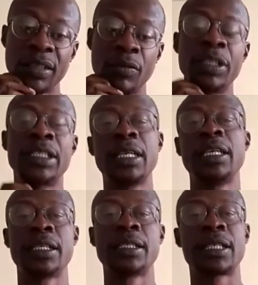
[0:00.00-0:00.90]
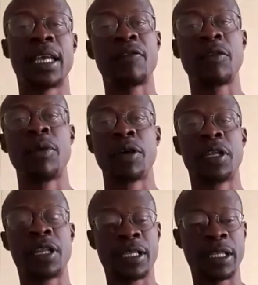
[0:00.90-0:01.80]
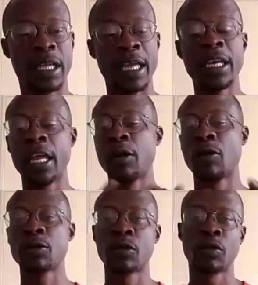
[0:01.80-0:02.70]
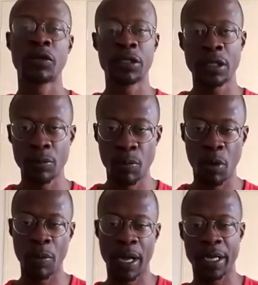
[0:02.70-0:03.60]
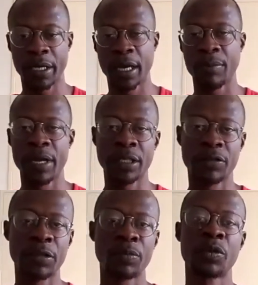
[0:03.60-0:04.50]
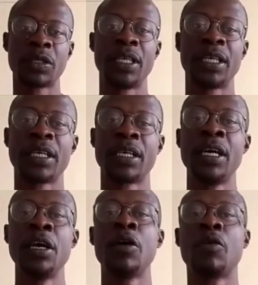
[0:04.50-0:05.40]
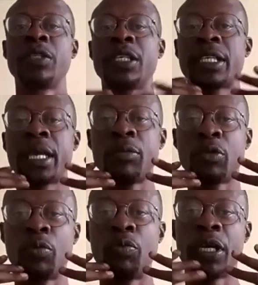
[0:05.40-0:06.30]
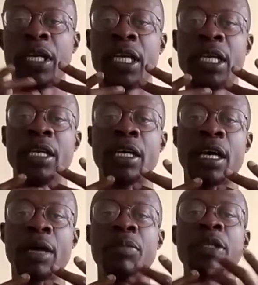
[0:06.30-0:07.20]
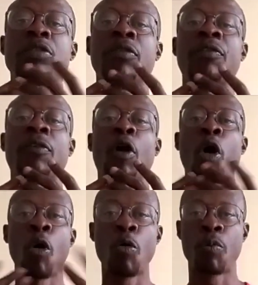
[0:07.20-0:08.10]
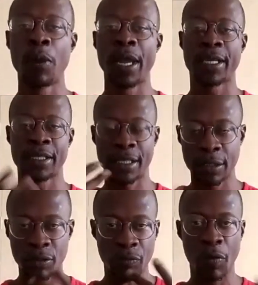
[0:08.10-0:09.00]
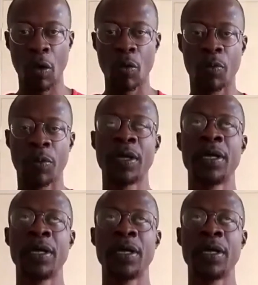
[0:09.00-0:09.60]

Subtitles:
resilience, everybody that, and also Christine Boma and Beatrice Musilingi, who just came to bring in a bit of hope, like a sense of hope